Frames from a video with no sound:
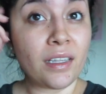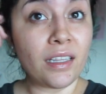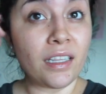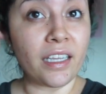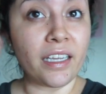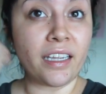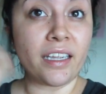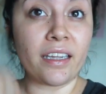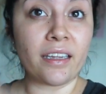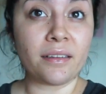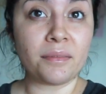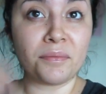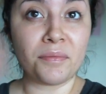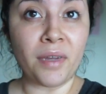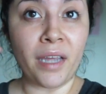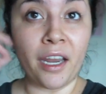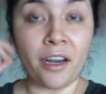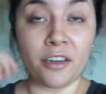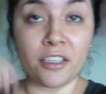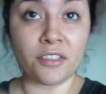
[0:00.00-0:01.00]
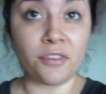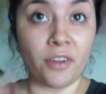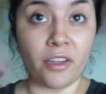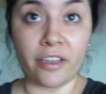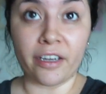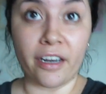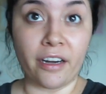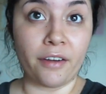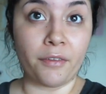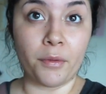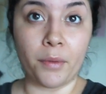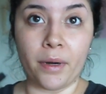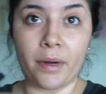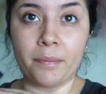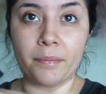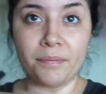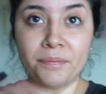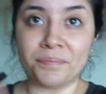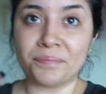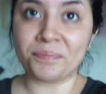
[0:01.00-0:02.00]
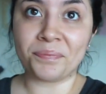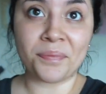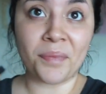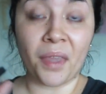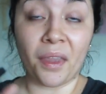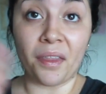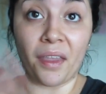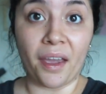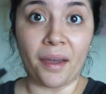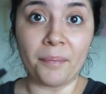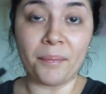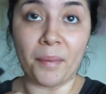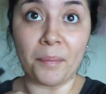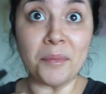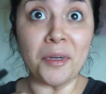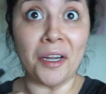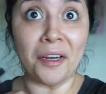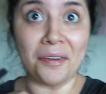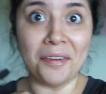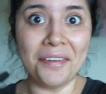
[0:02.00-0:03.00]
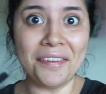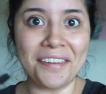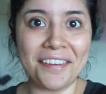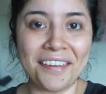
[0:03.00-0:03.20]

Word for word: Like, hair is falling out everywhere. Um, yeah, I'm done.